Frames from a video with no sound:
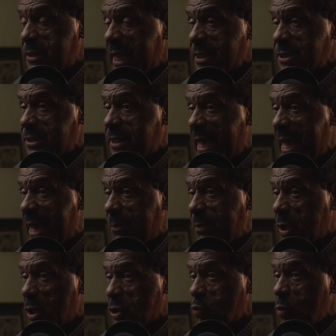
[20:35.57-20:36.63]
take his time
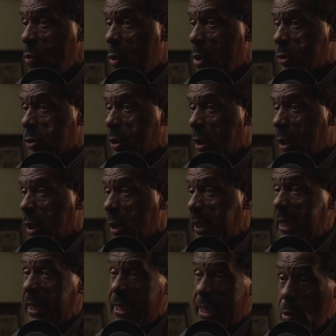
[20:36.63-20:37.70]
because we want,
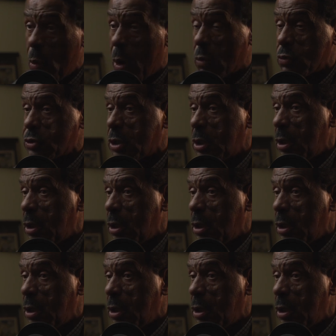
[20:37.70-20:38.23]
and he wants,